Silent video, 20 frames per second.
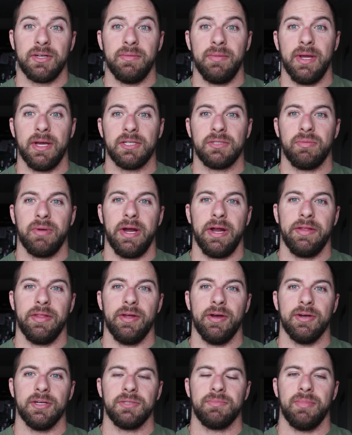gonna be explaining
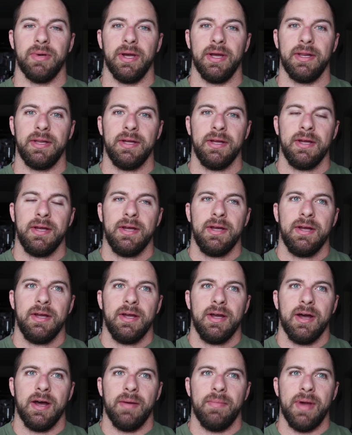those, but
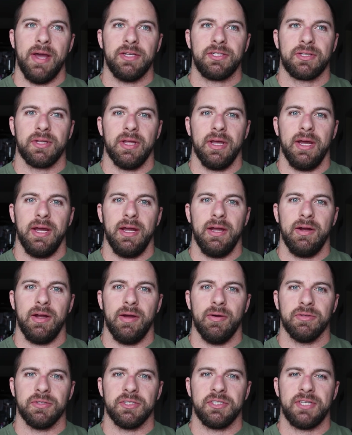uh, basically
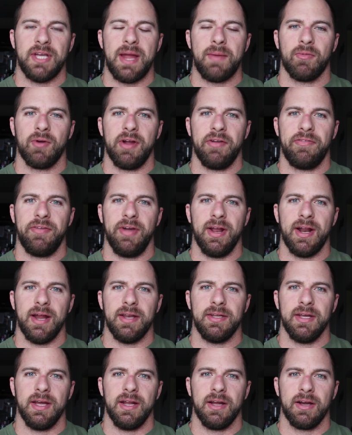it was the same refeed I
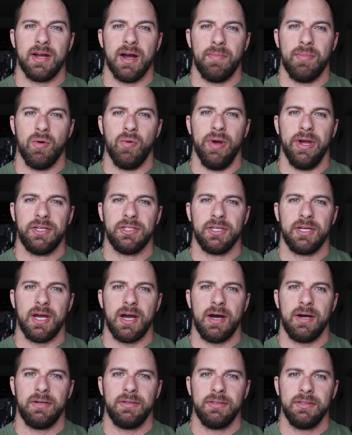did a couple weeks
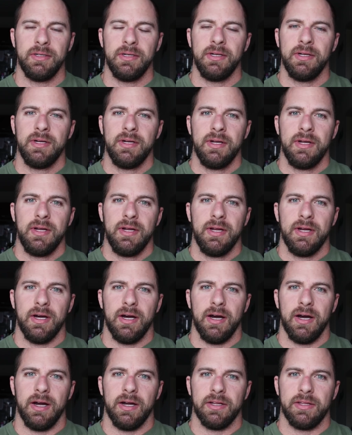ago.
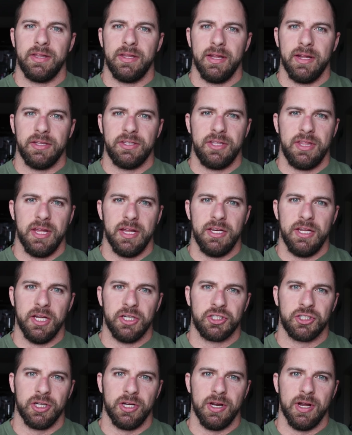Uh, the
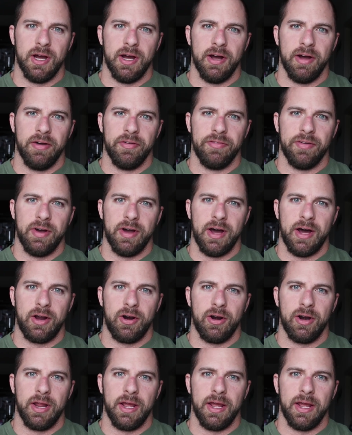addition of one
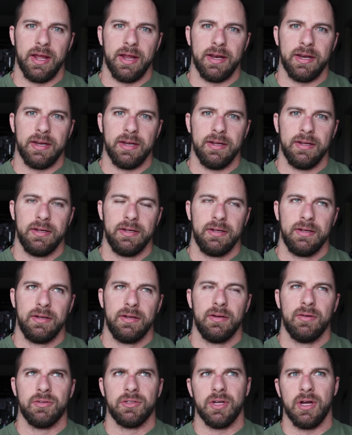hundred and, it
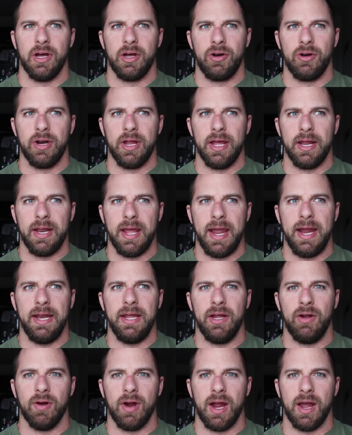was one hundred
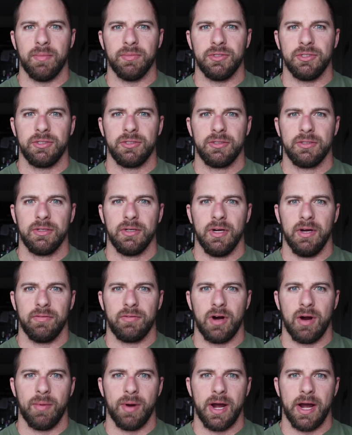eighty grams of
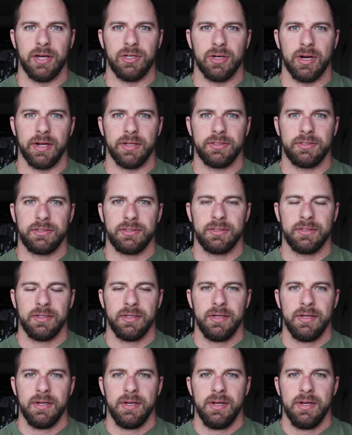carbohydrates.